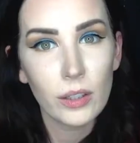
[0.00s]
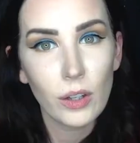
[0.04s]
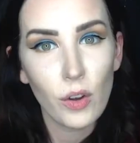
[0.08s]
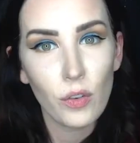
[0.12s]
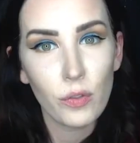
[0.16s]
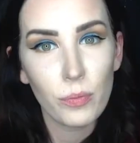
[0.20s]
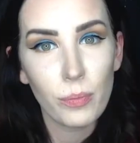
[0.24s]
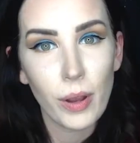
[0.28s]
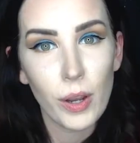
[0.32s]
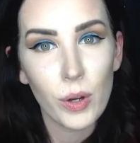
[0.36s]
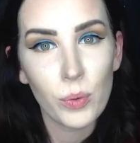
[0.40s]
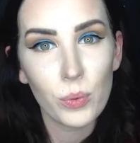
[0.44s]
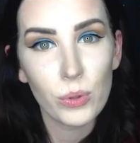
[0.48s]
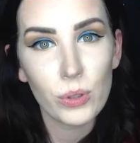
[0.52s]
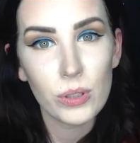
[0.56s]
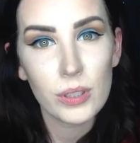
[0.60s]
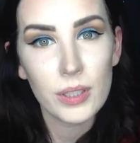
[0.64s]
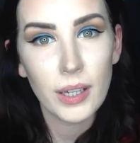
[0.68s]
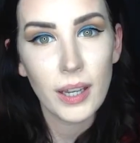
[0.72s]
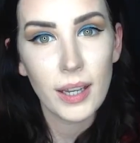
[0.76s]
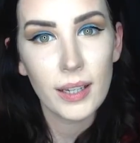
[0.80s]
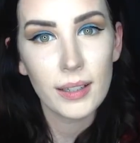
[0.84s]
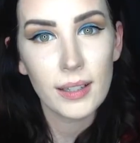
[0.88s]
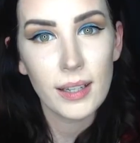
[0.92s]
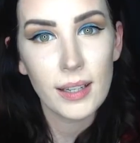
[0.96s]
off my Real
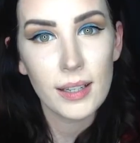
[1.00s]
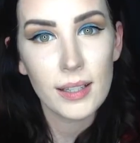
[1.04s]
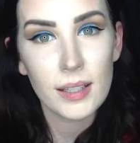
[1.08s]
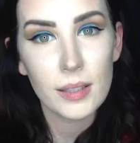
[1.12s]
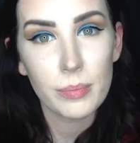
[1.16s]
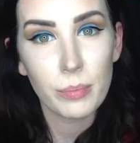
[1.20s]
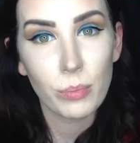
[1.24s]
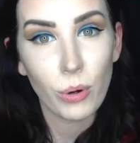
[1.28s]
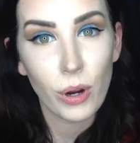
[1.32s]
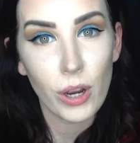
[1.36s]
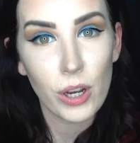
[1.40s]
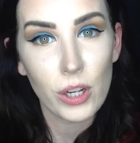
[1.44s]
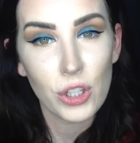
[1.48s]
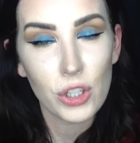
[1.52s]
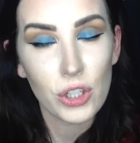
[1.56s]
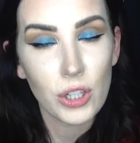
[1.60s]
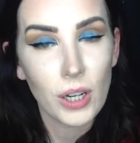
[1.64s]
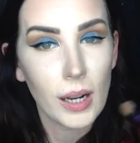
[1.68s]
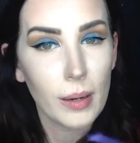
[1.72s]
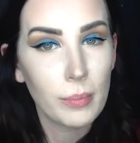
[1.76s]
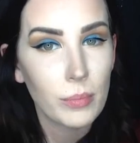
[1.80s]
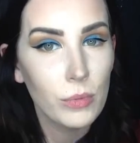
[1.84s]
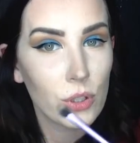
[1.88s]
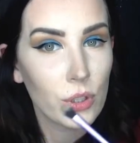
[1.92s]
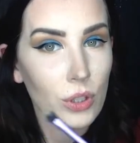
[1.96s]
Techniques brush, and
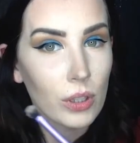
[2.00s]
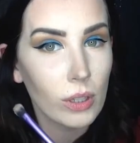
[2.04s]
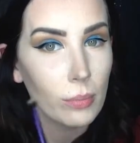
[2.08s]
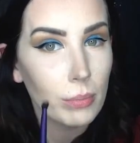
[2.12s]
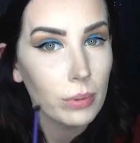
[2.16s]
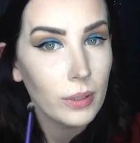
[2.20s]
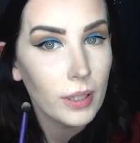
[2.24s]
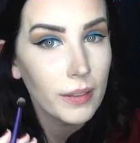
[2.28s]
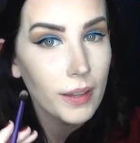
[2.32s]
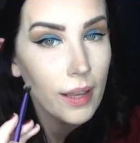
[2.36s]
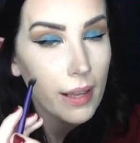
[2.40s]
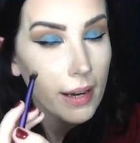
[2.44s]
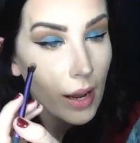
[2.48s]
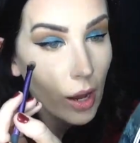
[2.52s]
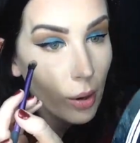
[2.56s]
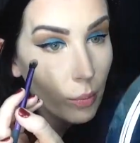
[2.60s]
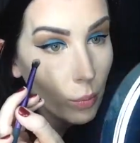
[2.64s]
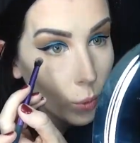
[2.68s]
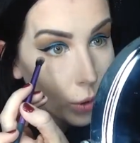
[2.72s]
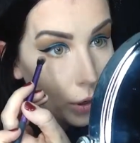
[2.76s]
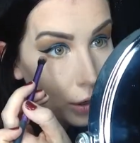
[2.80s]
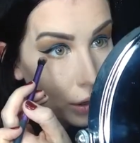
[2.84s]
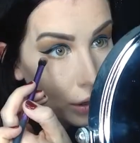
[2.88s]
I'm just going to blend that out more.